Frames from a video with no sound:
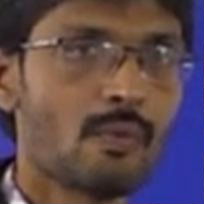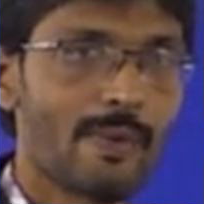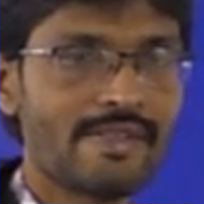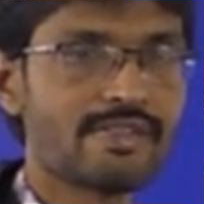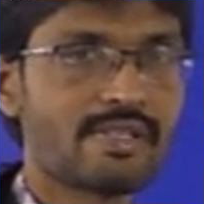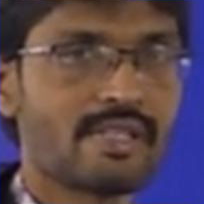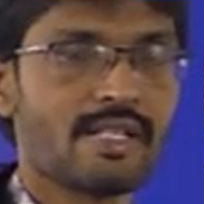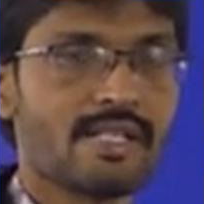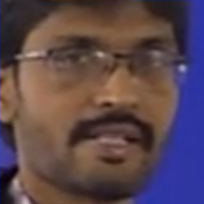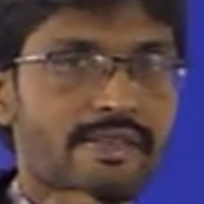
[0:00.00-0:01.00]
once
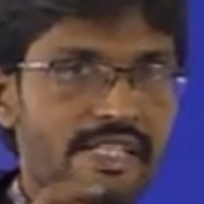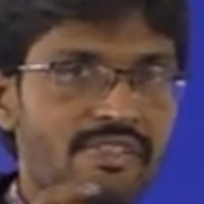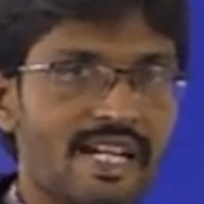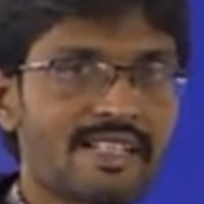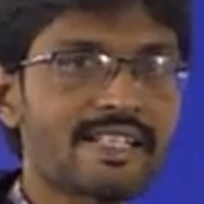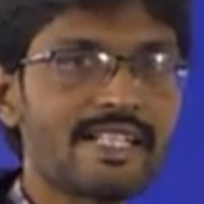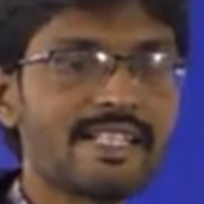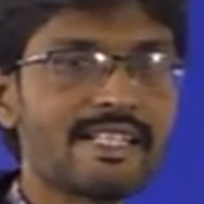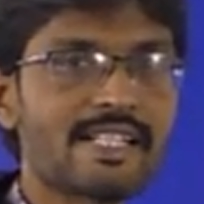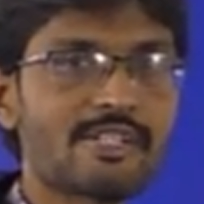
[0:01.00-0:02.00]
the certain
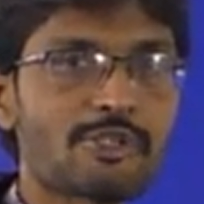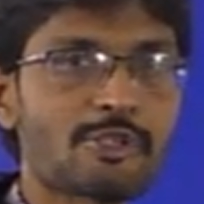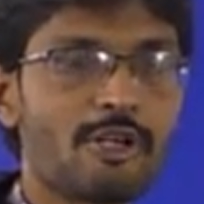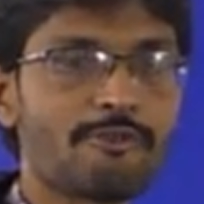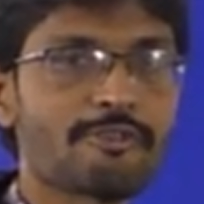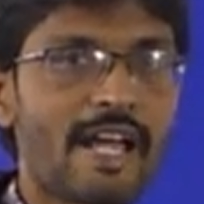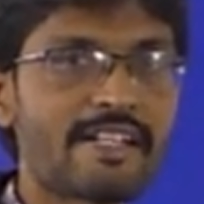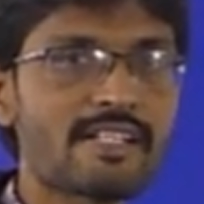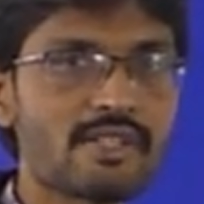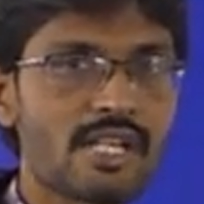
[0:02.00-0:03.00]
intensity of
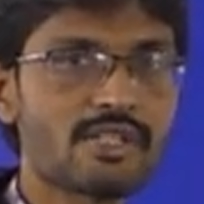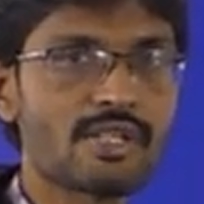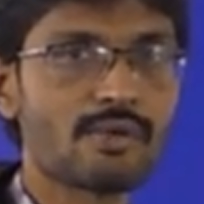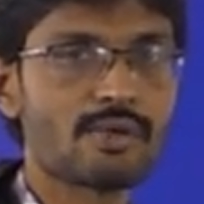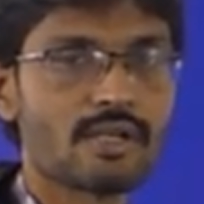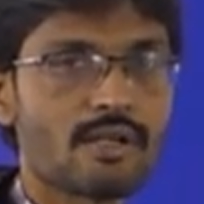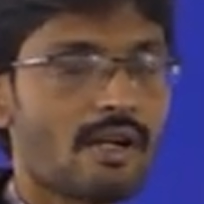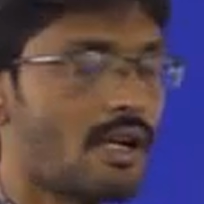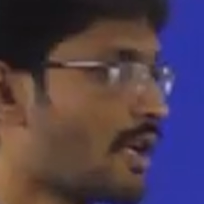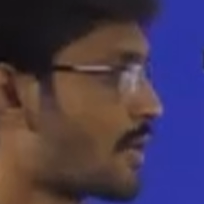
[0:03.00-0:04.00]
light is achieved,
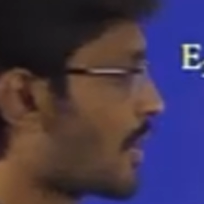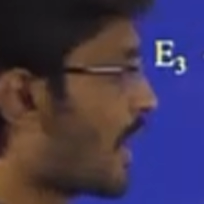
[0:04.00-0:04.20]
so